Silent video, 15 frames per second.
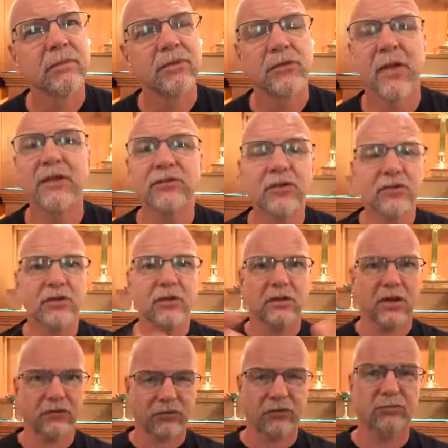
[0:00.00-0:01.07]
So that's just
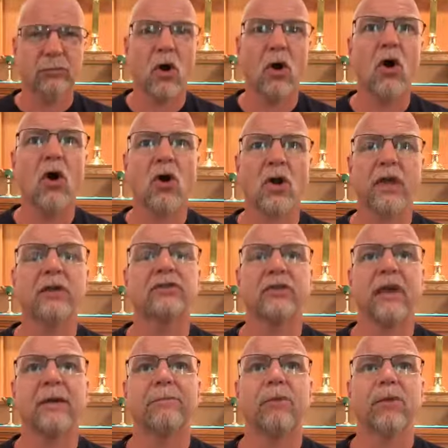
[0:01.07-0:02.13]
a small
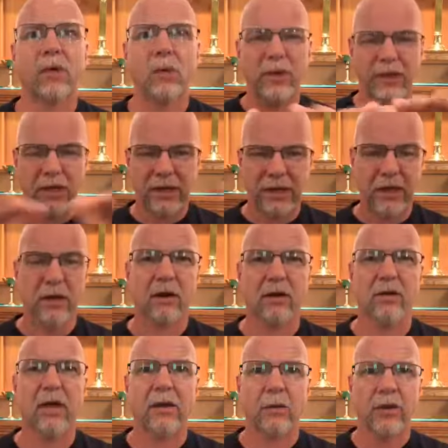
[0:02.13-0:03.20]
example that we can
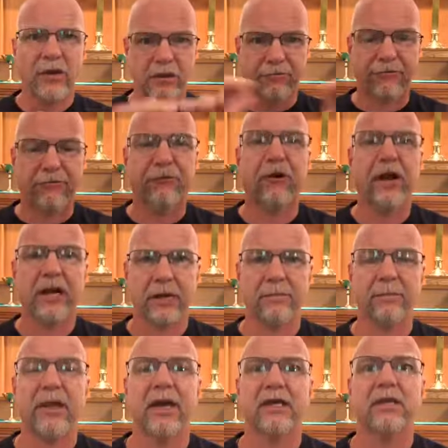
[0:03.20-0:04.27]
get, that we can
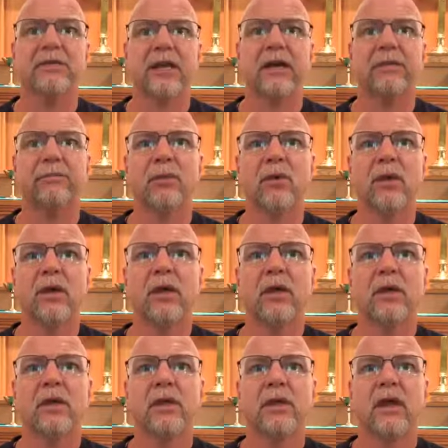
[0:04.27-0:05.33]
frame that example,
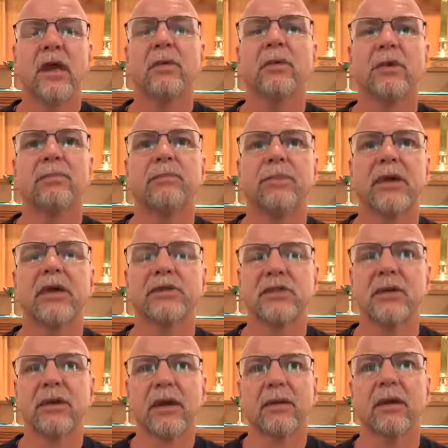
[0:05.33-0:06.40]
and because
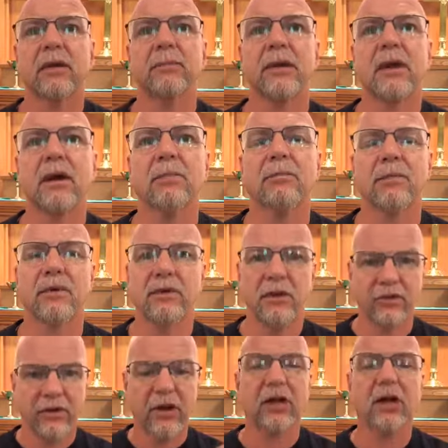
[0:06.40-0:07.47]
it can become, you
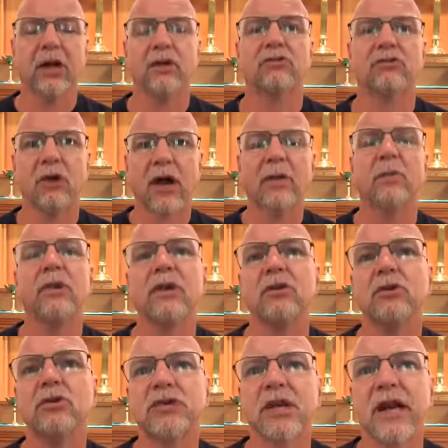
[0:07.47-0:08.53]
know, very cut and dry, and we
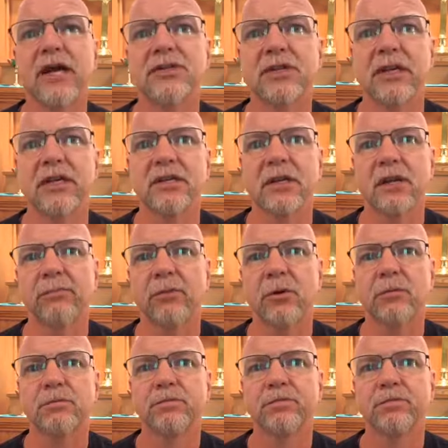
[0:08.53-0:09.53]
can use it as an example.